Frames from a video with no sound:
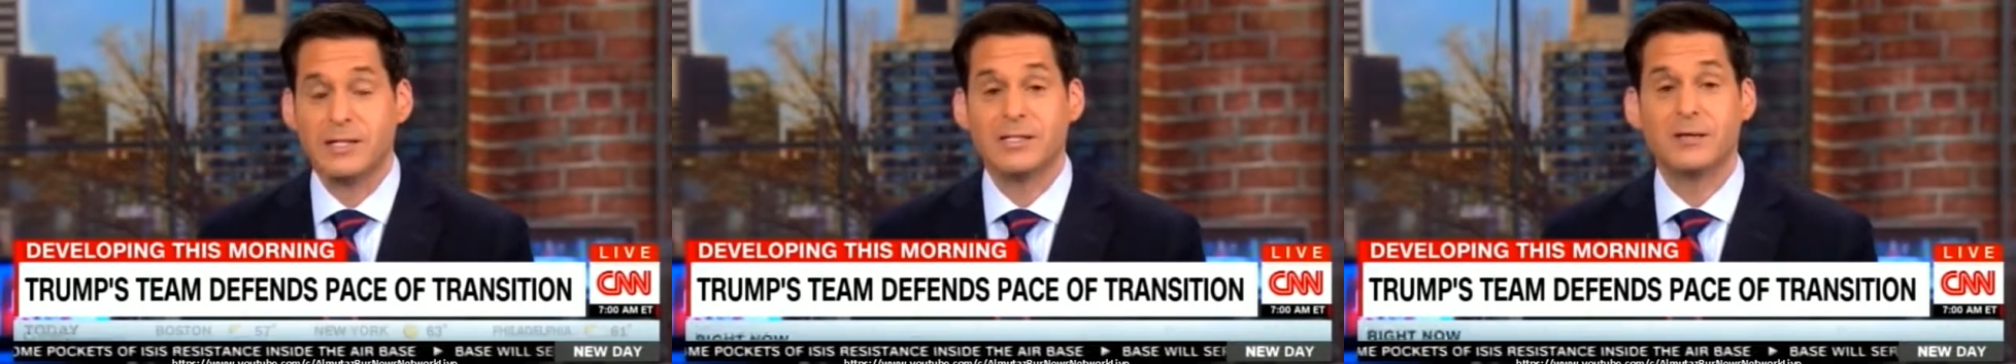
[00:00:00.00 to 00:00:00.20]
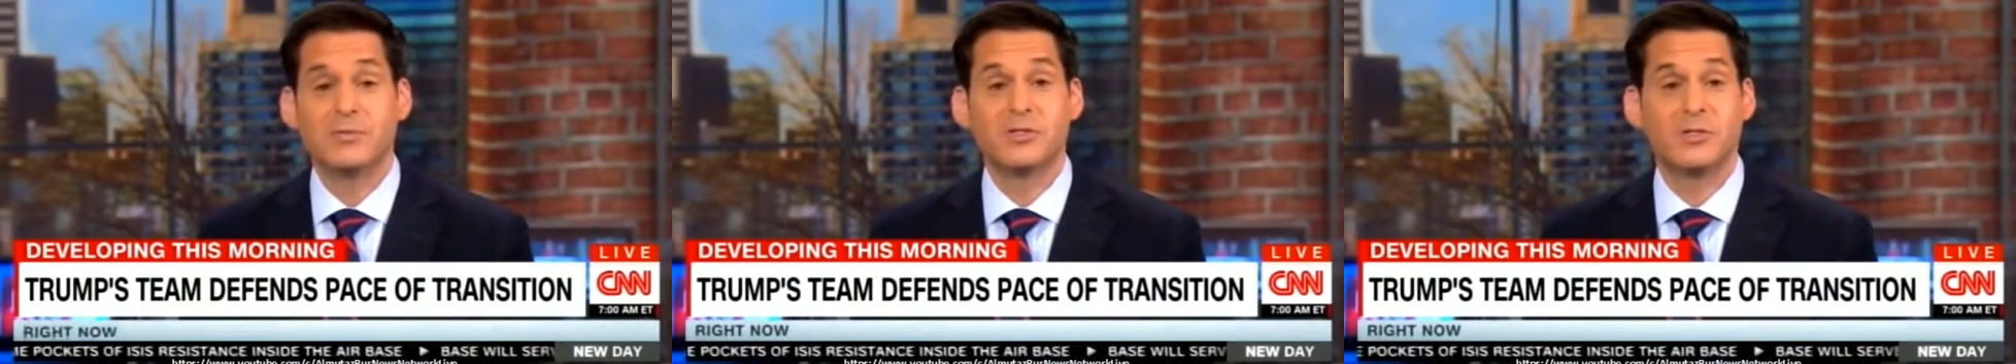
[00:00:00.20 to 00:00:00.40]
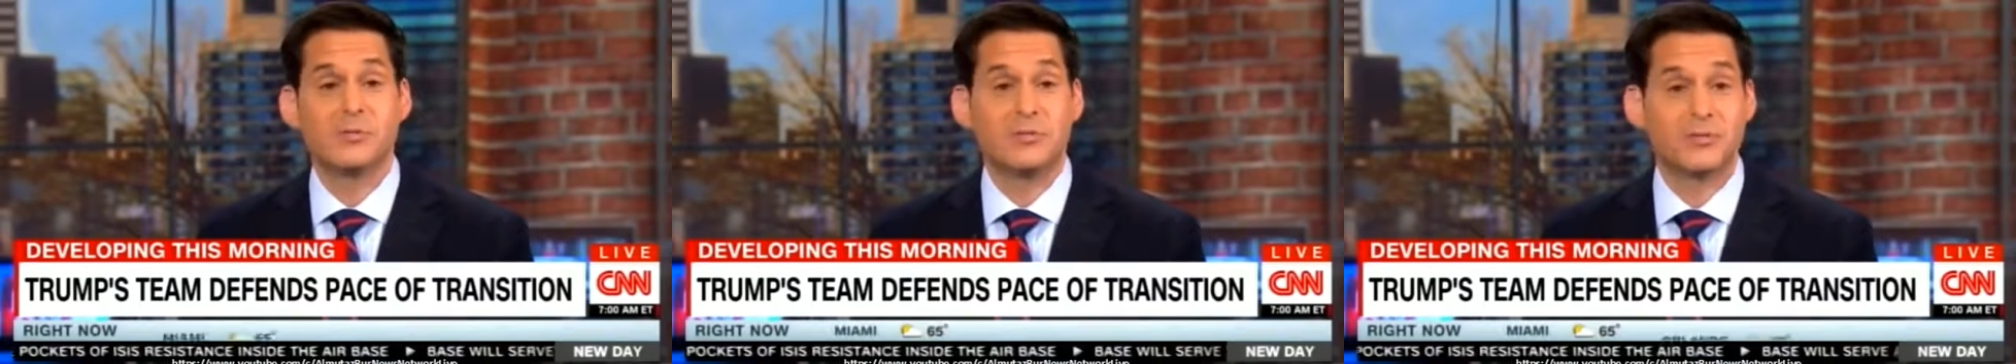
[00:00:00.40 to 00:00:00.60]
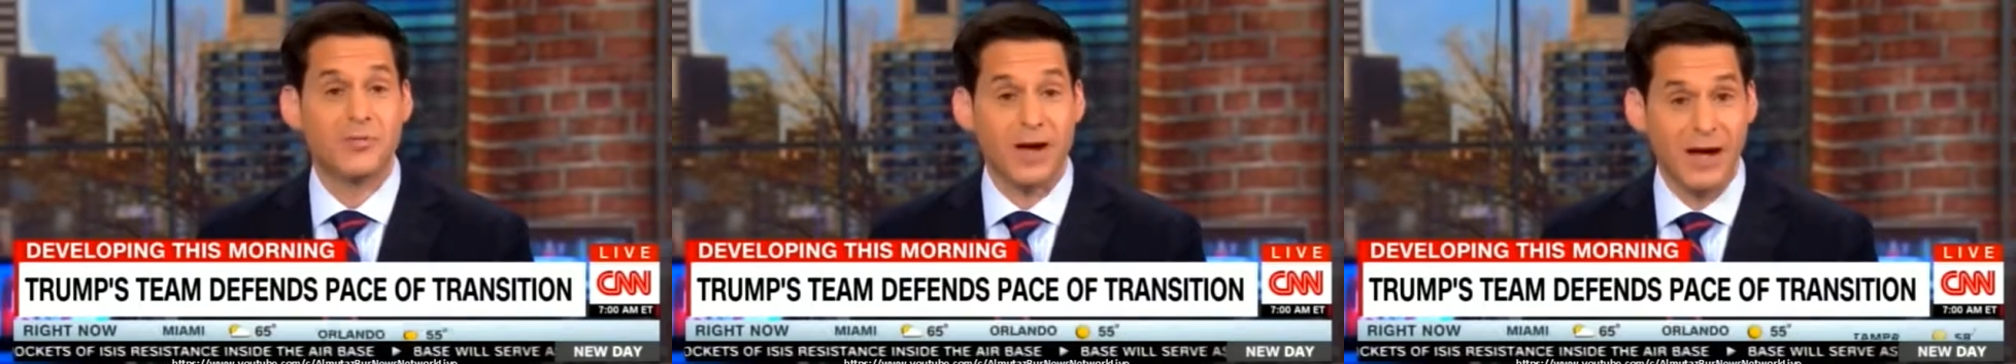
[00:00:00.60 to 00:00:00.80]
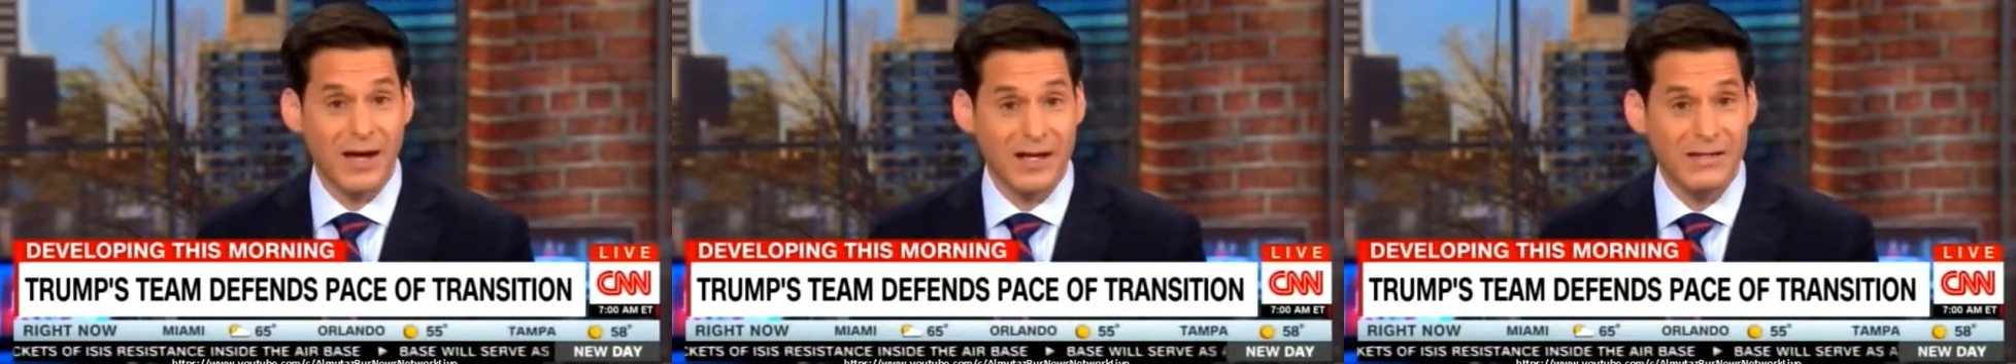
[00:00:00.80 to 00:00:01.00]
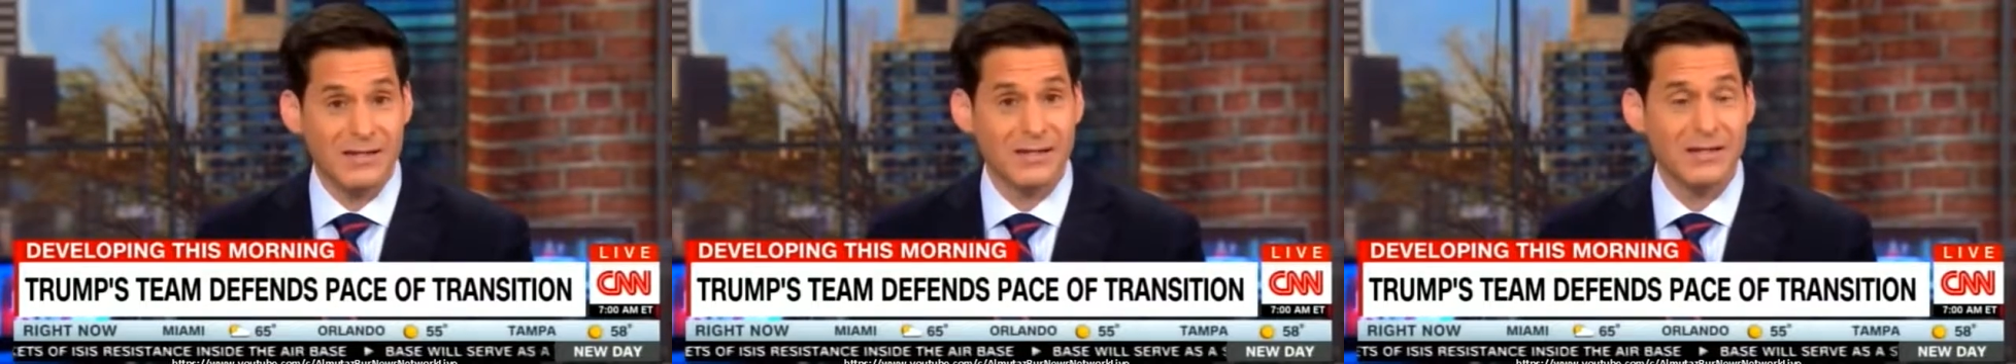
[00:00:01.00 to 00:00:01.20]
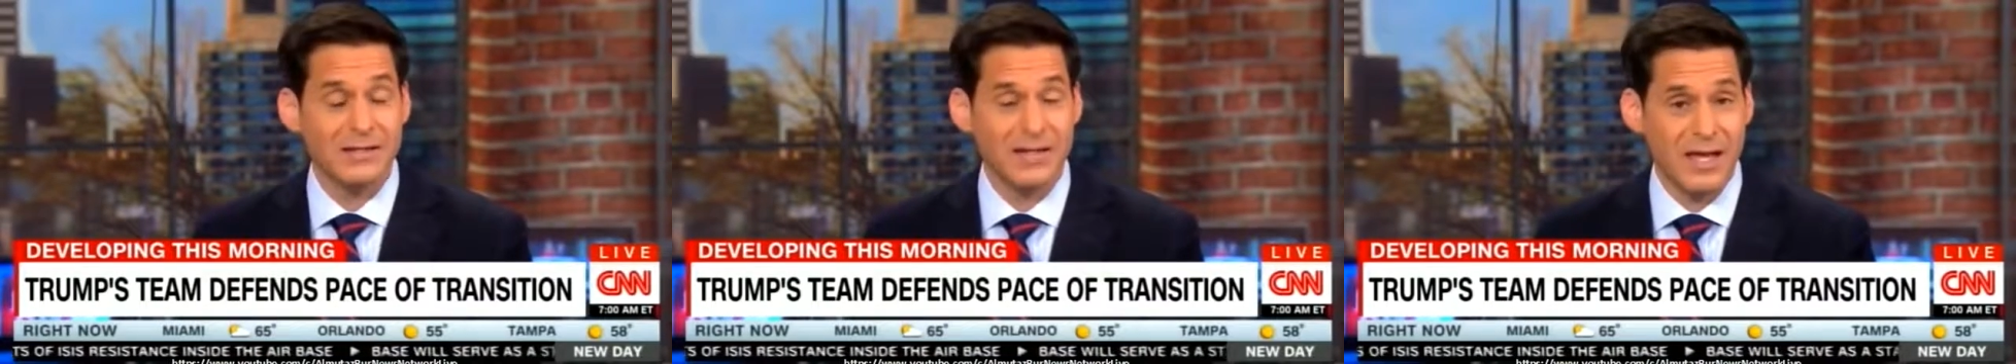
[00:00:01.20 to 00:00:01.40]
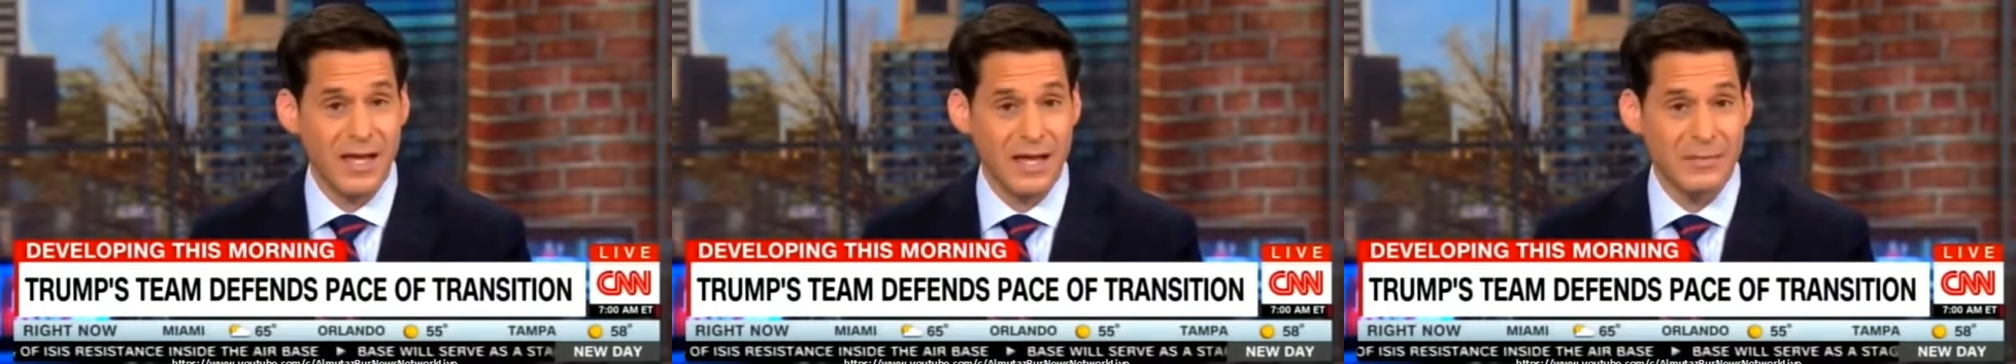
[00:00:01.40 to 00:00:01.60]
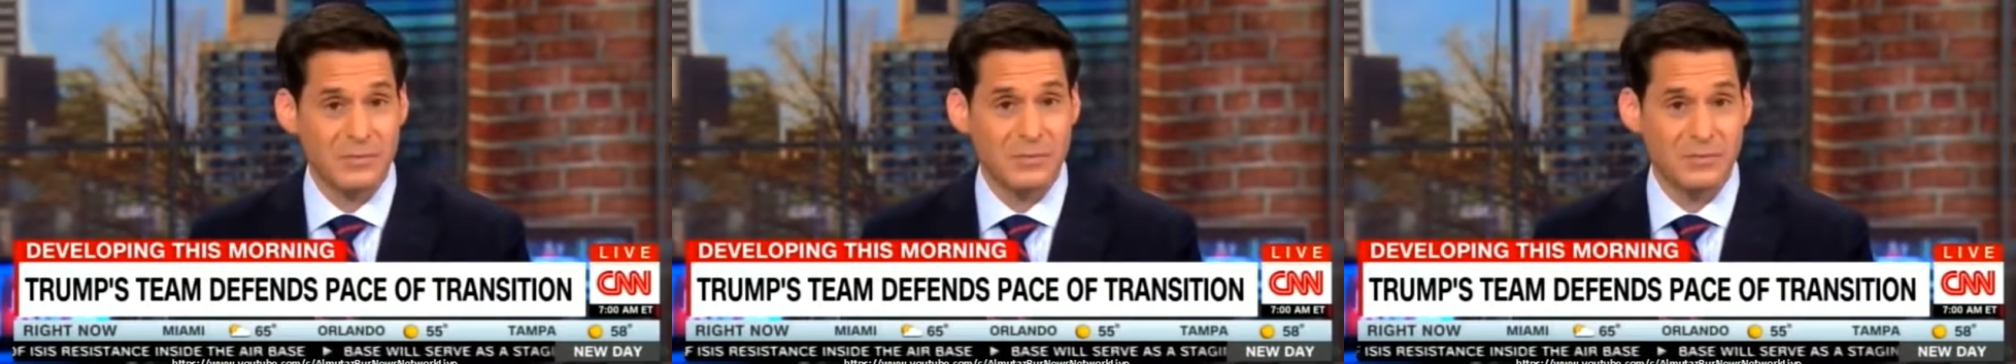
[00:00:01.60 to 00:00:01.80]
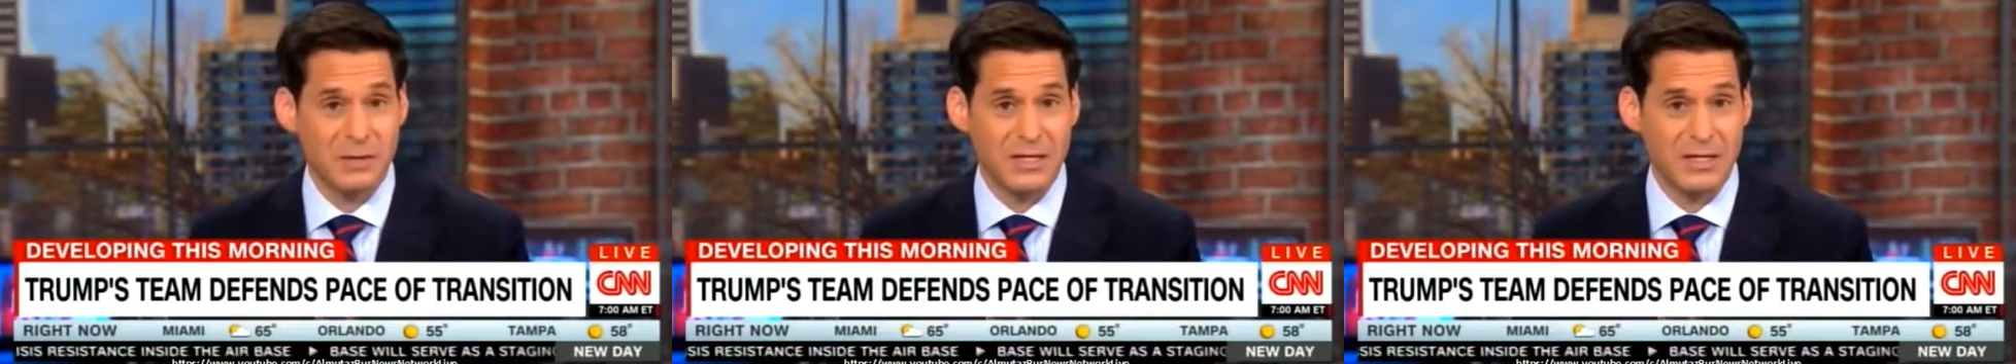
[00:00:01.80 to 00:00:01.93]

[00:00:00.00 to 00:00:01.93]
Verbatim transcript: some surprising names